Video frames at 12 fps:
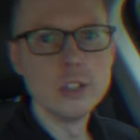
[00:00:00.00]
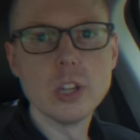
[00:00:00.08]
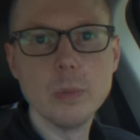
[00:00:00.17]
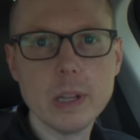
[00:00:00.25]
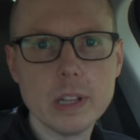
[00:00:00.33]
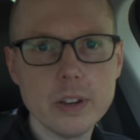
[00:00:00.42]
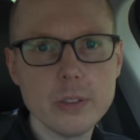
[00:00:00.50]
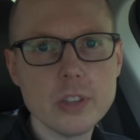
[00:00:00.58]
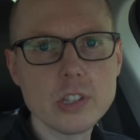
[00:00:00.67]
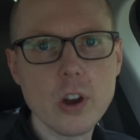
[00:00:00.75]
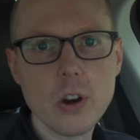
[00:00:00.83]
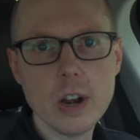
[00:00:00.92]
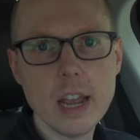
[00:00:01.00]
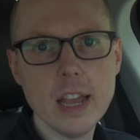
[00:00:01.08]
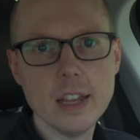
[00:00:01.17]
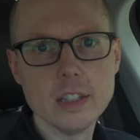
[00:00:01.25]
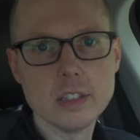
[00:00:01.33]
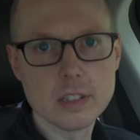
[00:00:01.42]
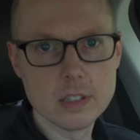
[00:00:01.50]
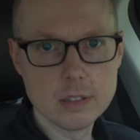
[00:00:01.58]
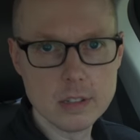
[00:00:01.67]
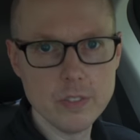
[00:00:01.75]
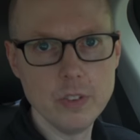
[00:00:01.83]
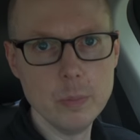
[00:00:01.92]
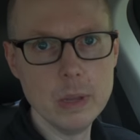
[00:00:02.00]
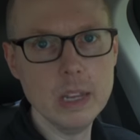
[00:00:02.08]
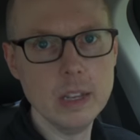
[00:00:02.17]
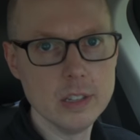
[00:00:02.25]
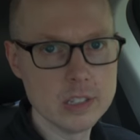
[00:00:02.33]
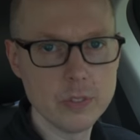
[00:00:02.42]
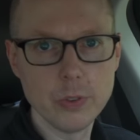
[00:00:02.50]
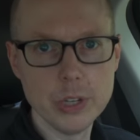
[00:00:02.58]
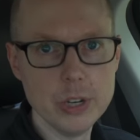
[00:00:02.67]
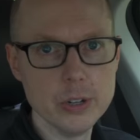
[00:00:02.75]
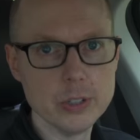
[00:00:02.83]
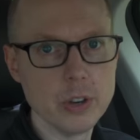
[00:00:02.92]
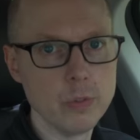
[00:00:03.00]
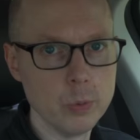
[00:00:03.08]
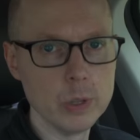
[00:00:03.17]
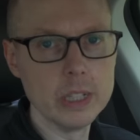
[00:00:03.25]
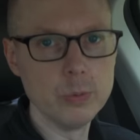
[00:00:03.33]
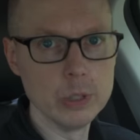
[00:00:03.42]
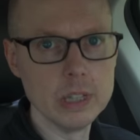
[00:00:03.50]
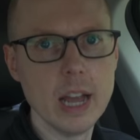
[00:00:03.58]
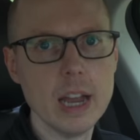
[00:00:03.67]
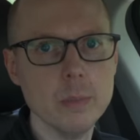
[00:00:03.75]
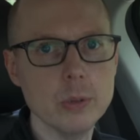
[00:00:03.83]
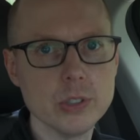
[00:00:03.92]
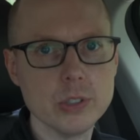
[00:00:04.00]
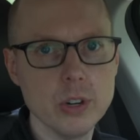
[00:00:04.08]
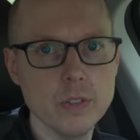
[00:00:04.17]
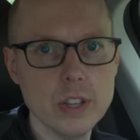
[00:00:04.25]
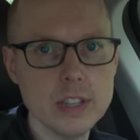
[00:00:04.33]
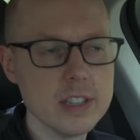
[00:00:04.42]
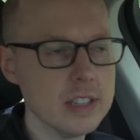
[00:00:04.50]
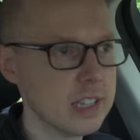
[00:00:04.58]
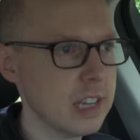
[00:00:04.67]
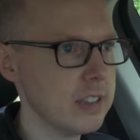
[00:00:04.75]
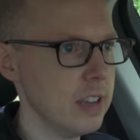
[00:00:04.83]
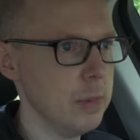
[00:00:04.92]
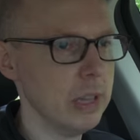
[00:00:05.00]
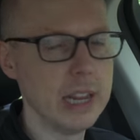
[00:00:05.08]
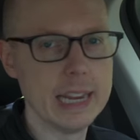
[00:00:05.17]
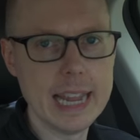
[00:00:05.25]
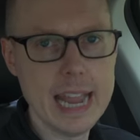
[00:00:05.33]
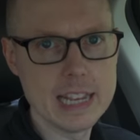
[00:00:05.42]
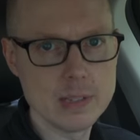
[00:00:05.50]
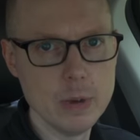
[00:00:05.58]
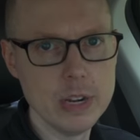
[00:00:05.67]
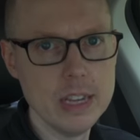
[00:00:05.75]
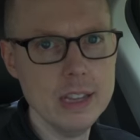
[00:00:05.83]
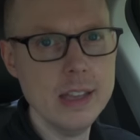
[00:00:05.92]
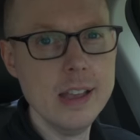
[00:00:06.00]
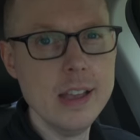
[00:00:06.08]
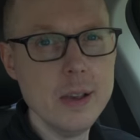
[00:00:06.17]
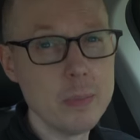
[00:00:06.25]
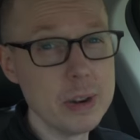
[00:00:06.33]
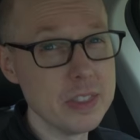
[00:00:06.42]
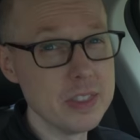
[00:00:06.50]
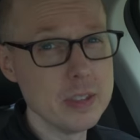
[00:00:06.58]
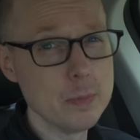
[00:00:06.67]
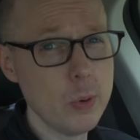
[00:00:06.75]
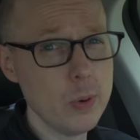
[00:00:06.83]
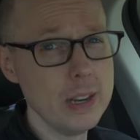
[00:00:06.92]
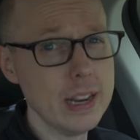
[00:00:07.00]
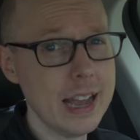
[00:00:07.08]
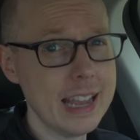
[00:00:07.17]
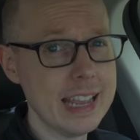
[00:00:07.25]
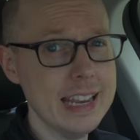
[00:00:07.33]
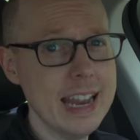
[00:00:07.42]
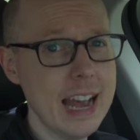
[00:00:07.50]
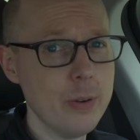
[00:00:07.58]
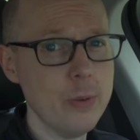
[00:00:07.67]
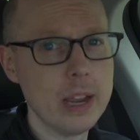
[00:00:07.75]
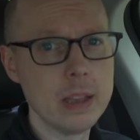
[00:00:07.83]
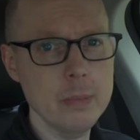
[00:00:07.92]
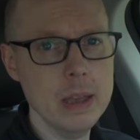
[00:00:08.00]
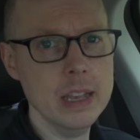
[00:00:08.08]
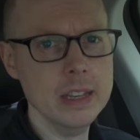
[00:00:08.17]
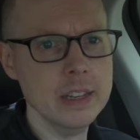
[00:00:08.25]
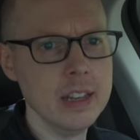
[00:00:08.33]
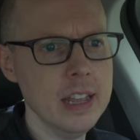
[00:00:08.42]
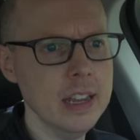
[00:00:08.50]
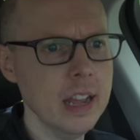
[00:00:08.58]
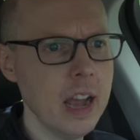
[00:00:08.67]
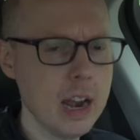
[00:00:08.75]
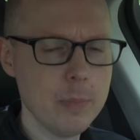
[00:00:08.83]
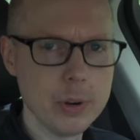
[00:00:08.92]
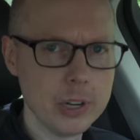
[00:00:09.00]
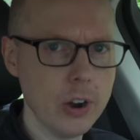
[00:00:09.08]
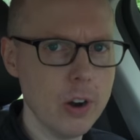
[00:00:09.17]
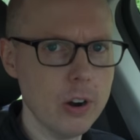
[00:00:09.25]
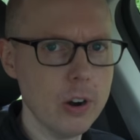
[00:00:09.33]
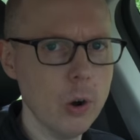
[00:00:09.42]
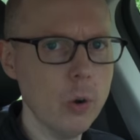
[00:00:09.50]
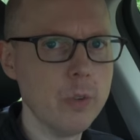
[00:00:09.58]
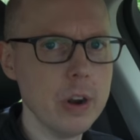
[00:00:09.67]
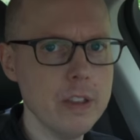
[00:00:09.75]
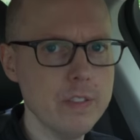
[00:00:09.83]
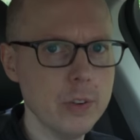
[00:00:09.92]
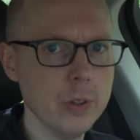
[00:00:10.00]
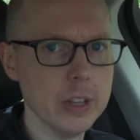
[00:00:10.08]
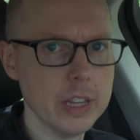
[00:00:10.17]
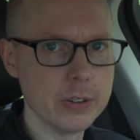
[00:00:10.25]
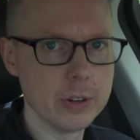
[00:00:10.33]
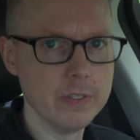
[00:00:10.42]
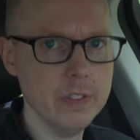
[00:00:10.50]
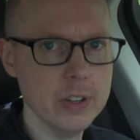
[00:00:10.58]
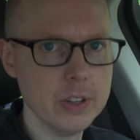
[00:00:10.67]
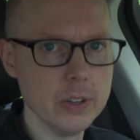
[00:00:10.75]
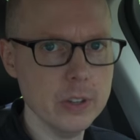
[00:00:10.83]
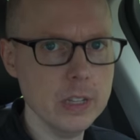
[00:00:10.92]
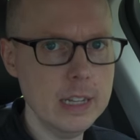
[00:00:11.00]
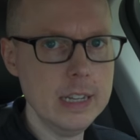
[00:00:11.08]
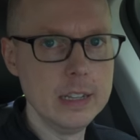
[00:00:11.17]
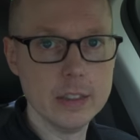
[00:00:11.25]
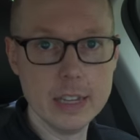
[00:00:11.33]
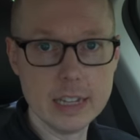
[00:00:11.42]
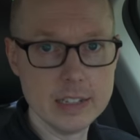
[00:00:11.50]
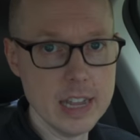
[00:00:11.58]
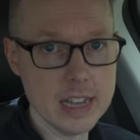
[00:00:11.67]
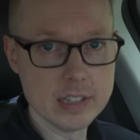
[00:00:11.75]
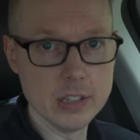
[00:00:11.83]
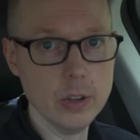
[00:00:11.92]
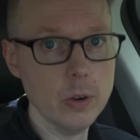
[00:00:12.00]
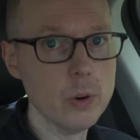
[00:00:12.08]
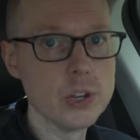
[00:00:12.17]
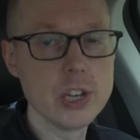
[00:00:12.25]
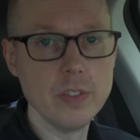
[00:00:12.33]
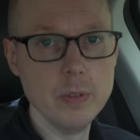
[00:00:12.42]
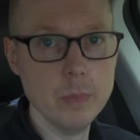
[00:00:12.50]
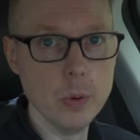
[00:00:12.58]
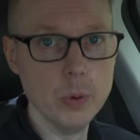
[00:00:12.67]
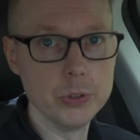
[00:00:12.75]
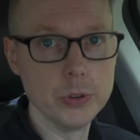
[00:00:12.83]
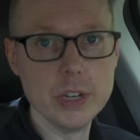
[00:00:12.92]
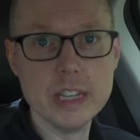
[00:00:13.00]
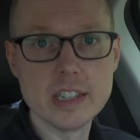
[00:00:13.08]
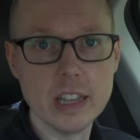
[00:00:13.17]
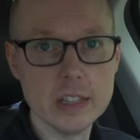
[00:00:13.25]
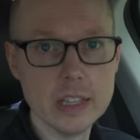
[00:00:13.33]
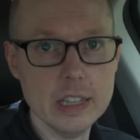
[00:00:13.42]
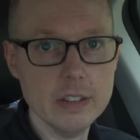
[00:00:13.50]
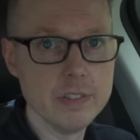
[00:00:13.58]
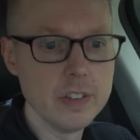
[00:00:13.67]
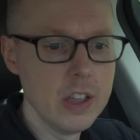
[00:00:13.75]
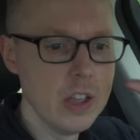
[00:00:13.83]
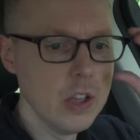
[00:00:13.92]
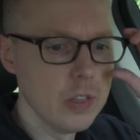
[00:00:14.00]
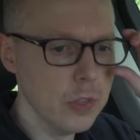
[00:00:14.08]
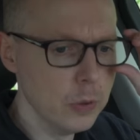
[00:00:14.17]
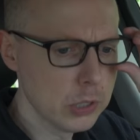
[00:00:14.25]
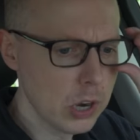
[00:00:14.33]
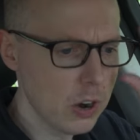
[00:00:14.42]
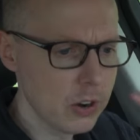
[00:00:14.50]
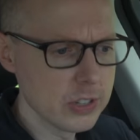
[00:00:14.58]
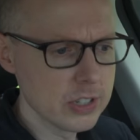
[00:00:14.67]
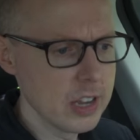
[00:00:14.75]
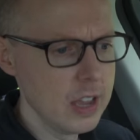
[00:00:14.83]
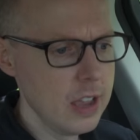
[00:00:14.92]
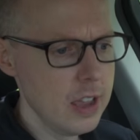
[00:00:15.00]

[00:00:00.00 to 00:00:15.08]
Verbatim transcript: So to be clear, this car has given me several years of really reliable service. It's saved me a lot of gas money, but at this point, I cannot recommend a hybrid car over a full electric vehicle like a Tesla or a Chevy Bolt or Nissan Leaf. Those cars